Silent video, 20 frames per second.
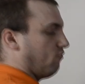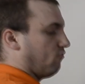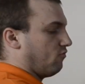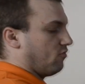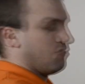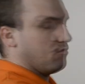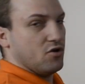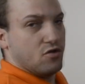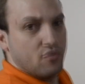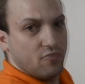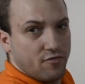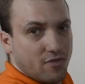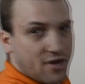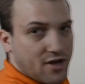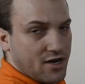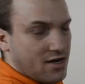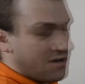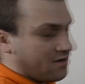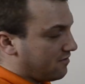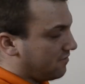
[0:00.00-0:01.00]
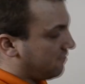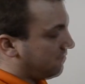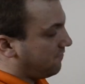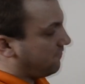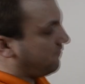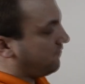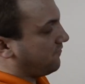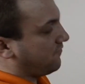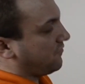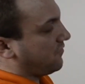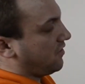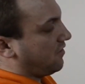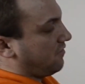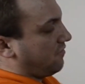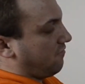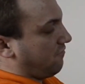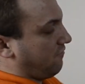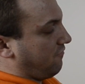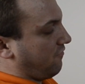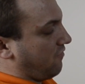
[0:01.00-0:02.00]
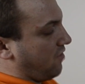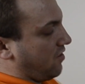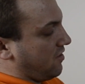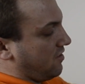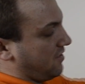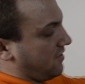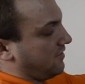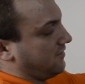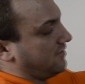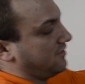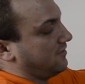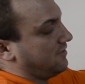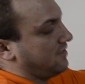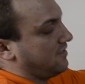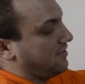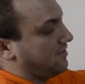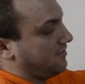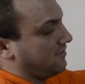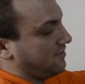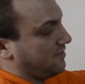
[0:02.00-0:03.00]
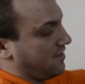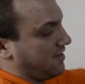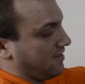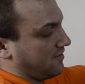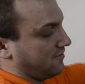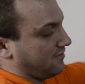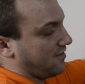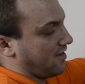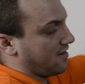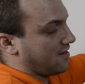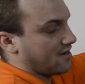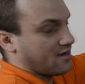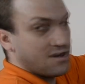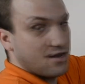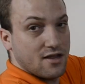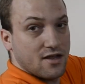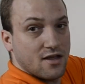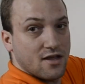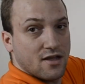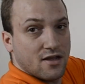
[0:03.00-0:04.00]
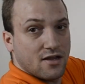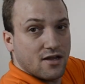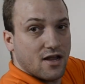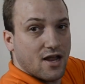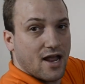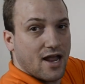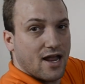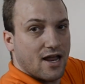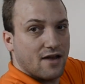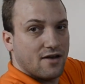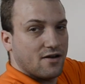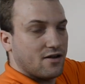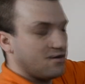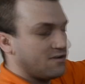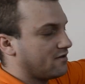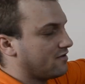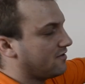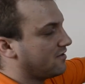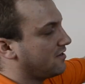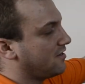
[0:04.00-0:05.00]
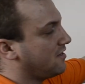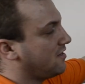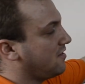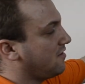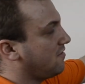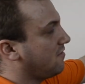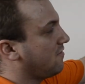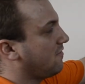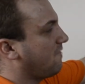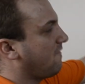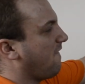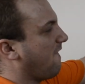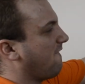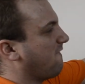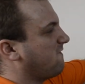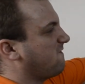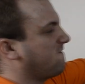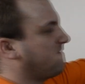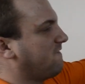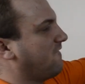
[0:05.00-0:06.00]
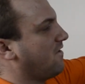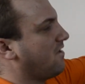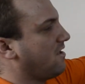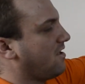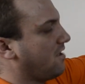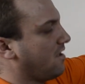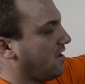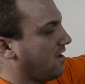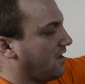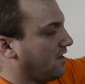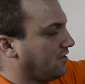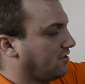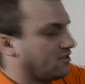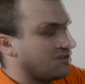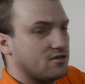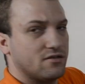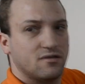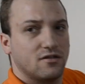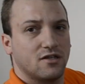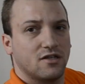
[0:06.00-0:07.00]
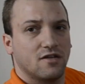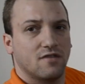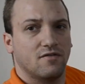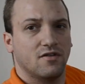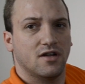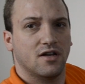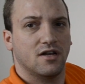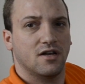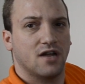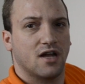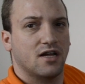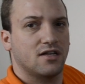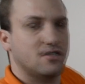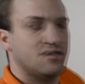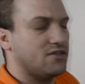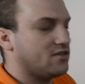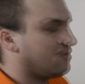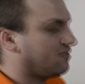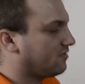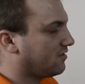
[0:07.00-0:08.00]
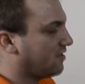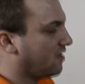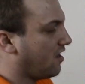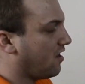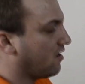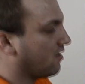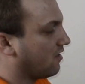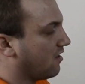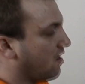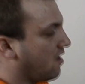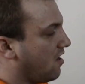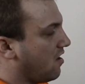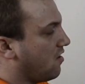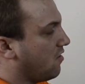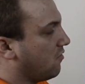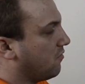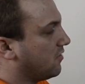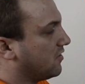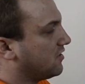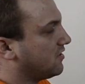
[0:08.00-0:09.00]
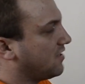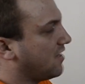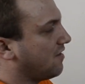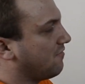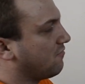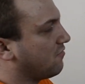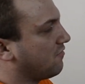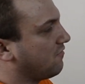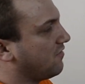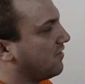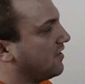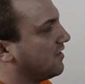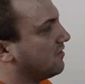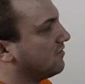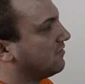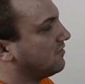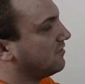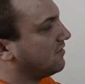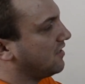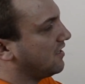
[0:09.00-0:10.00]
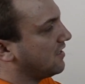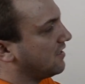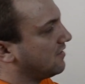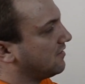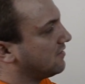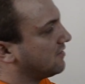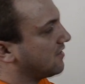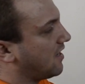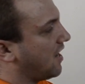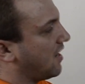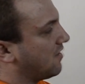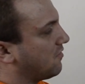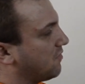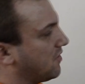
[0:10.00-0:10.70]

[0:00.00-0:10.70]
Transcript: Removing the front is as easy as getting your hand underneath and just giving it a nice little tug, which then reveals the inside.